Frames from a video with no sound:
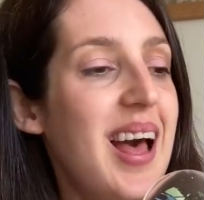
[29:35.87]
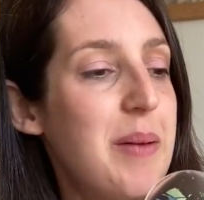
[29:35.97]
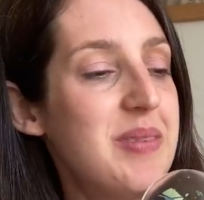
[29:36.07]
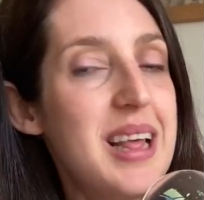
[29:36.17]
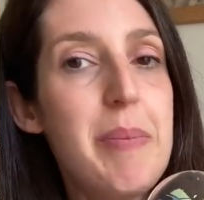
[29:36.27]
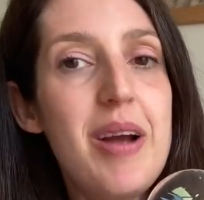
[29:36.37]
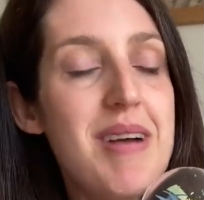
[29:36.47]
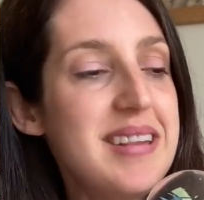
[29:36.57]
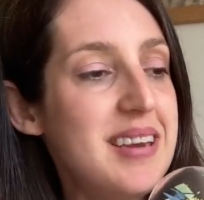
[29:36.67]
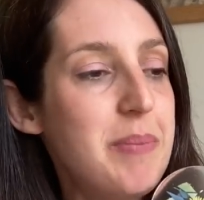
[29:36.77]
Um, so they're by
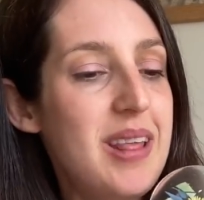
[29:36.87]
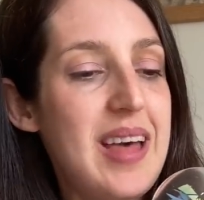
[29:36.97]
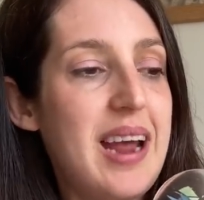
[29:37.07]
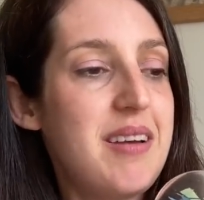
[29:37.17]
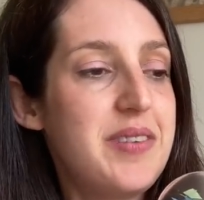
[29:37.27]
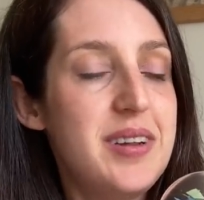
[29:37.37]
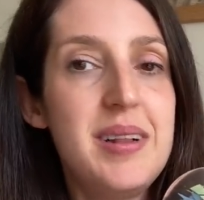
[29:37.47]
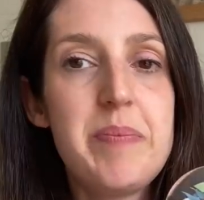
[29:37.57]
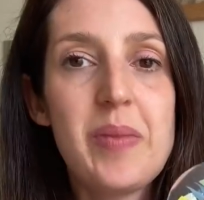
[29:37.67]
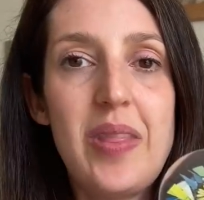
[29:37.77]
Resin Be
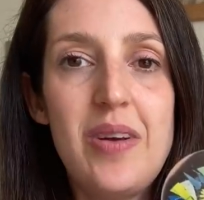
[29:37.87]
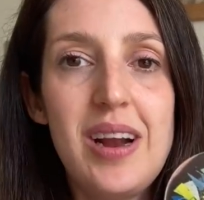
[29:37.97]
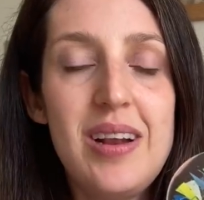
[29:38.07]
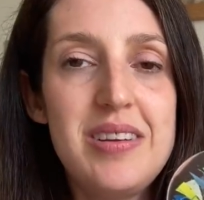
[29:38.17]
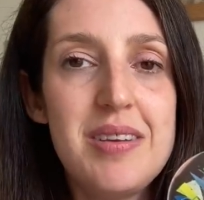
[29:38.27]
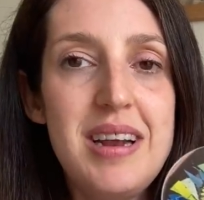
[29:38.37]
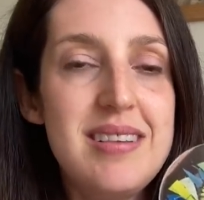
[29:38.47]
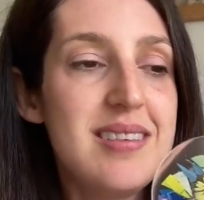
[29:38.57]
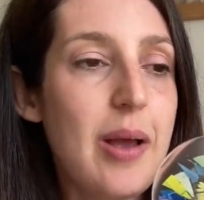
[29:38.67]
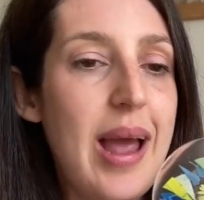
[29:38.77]
Thankful, and they're included in a
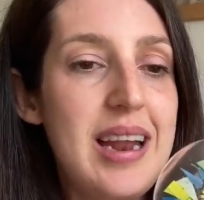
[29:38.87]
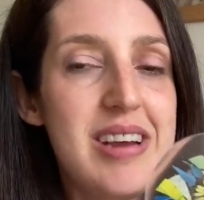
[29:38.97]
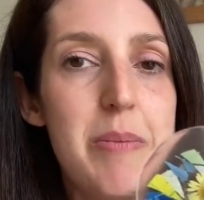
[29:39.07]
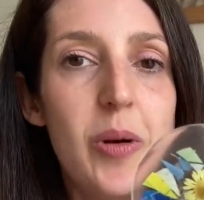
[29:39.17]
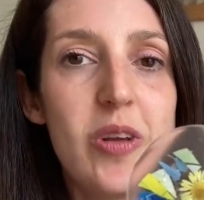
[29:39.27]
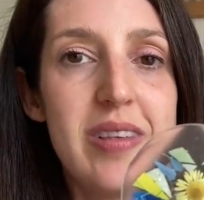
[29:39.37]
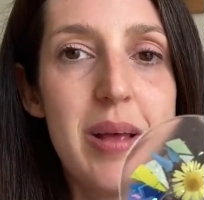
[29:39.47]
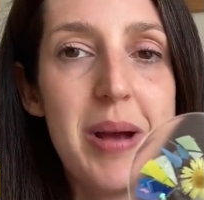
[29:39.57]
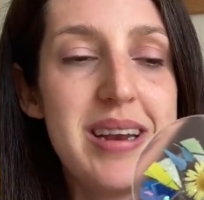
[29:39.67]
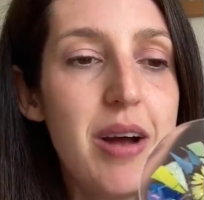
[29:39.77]
recent Sew Hayley Jane box. So
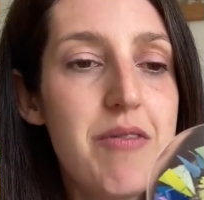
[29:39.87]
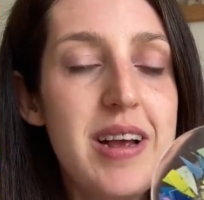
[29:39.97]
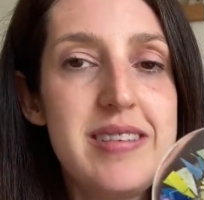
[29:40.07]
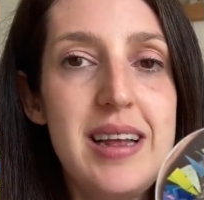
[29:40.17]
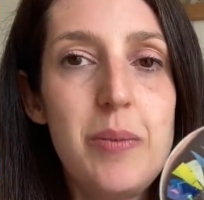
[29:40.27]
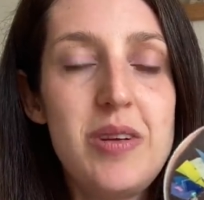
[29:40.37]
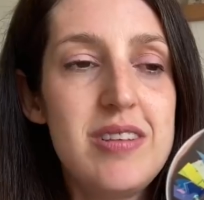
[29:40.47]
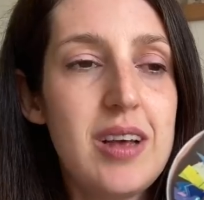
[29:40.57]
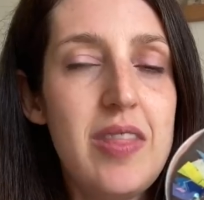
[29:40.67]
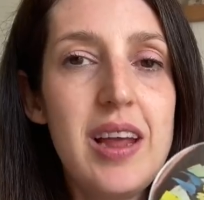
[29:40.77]
they're made out of resin, which
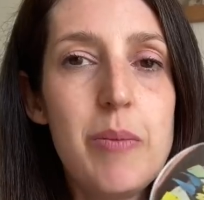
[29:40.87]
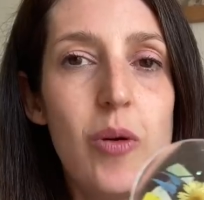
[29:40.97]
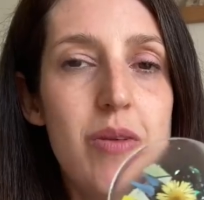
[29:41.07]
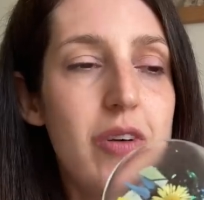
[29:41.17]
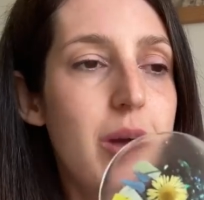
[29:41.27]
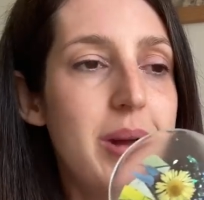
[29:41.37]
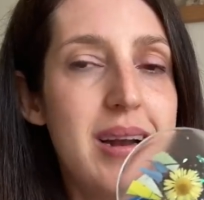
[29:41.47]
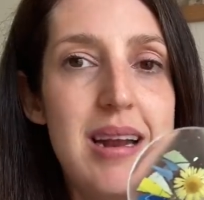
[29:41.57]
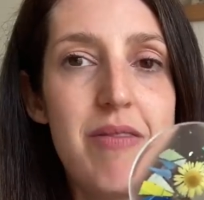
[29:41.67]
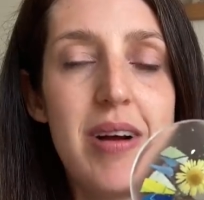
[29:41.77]
is, I think, a more
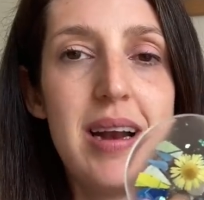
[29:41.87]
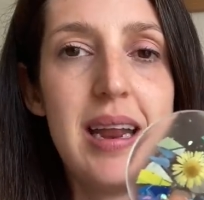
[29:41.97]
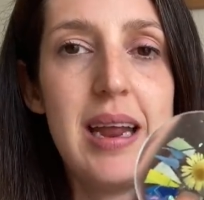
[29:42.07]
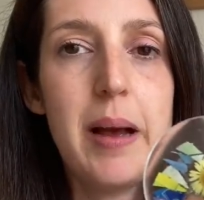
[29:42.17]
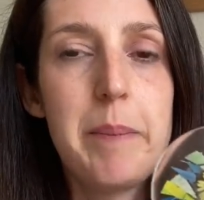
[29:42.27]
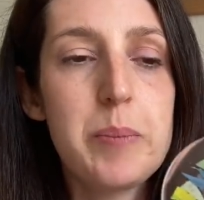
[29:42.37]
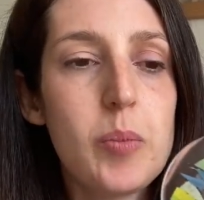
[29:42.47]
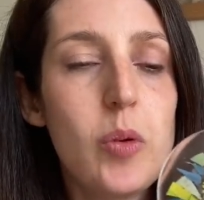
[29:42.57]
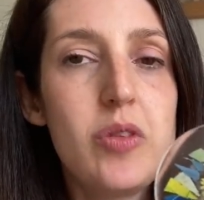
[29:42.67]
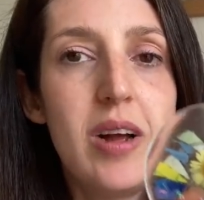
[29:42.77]
environmentally friendly um,
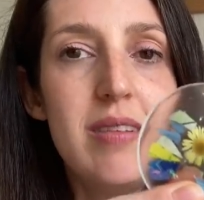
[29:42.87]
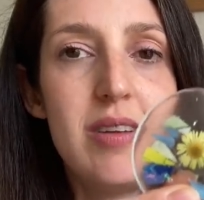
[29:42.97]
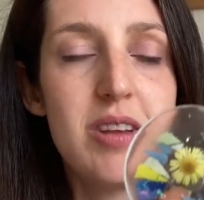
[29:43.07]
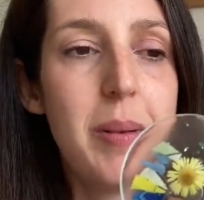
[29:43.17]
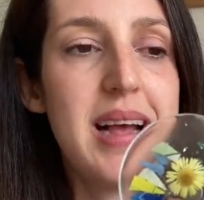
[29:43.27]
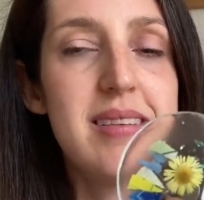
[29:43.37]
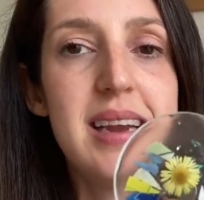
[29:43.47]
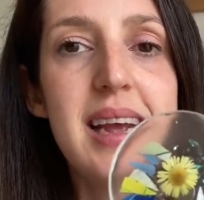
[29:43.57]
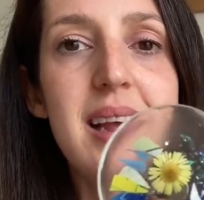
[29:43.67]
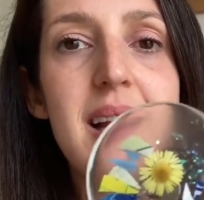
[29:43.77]
alternative to
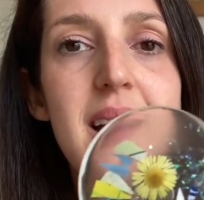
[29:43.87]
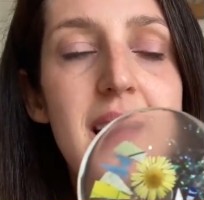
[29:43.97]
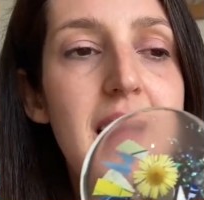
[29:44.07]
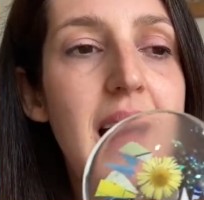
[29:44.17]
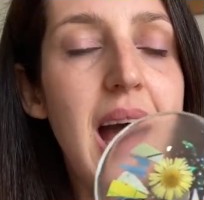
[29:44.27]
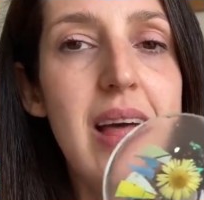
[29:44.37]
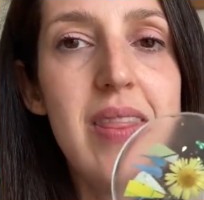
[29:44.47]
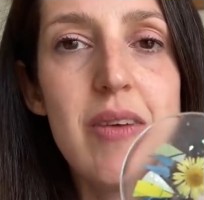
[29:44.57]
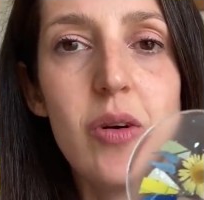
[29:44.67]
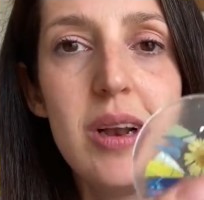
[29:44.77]
plastic.
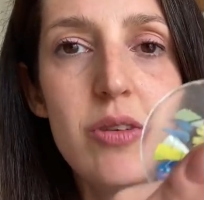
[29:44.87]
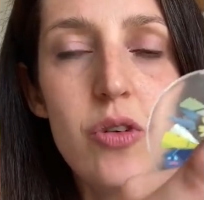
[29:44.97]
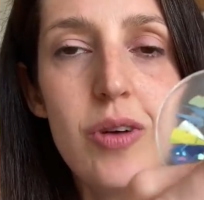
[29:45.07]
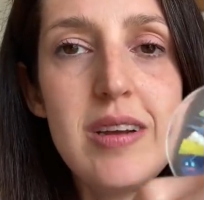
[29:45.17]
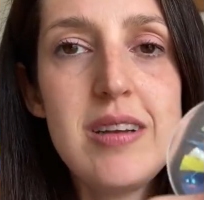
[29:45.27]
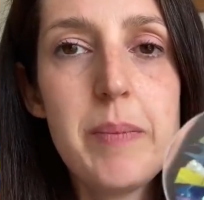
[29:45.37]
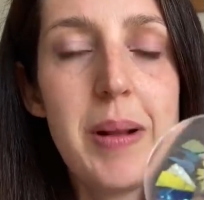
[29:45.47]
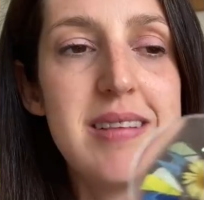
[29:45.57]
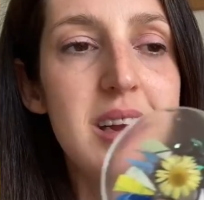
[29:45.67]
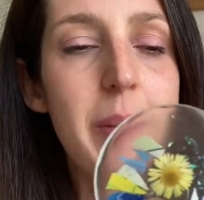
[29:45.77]
And they've got little shredded
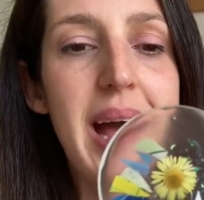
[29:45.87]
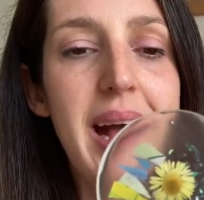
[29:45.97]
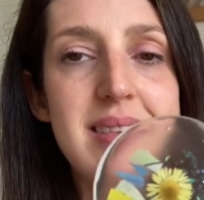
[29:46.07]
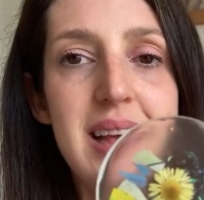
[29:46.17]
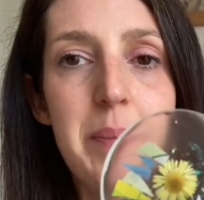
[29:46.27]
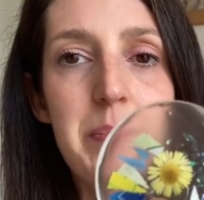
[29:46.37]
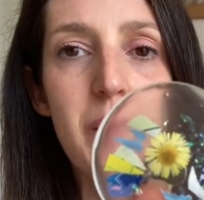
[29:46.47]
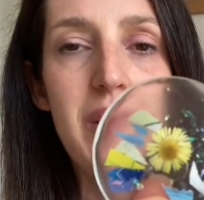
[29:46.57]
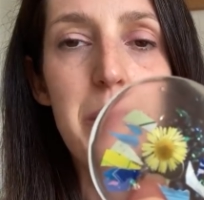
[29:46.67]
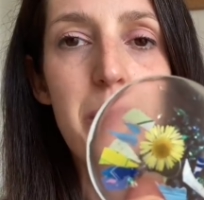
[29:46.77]
plastic bags in,
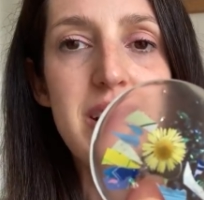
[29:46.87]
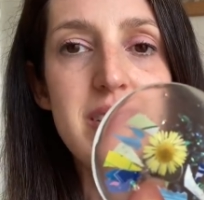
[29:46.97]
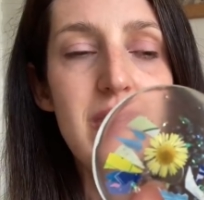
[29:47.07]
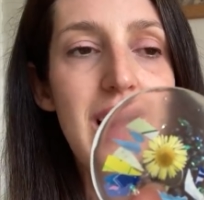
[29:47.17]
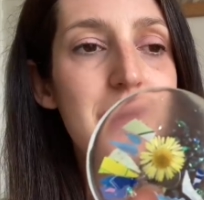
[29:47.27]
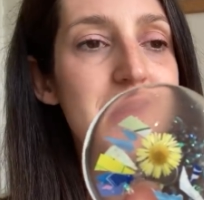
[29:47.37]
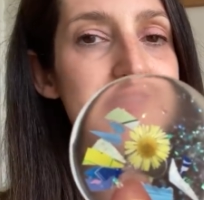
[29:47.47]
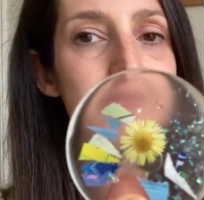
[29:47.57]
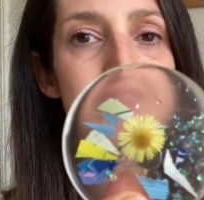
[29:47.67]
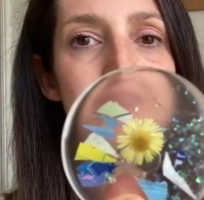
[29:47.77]
and then pressed
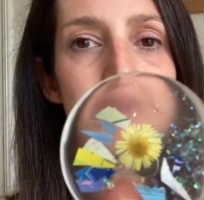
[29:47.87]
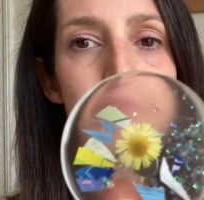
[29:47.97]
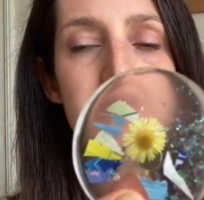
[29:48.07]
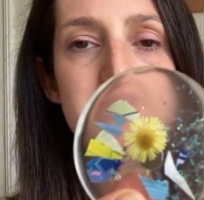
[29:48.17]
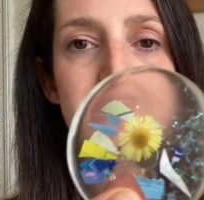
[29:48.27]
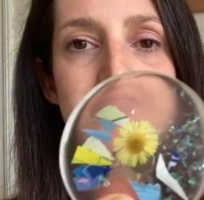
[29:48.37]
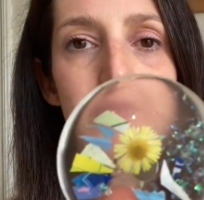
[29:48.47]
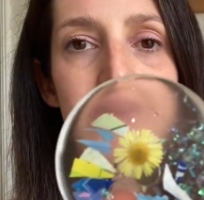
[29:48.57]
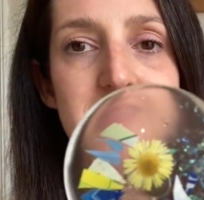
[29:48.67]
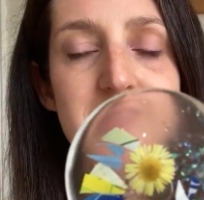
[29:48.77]
flowers. So they're really pretty, and
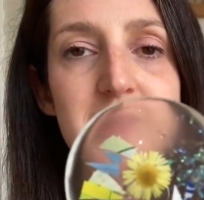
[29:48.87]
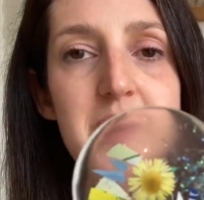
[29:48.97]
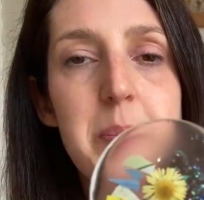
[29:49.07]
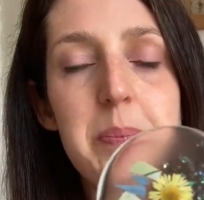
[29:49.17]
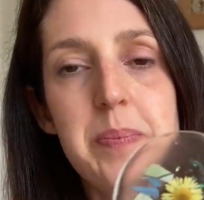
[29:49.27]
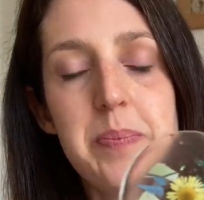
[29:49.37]
some glitter too.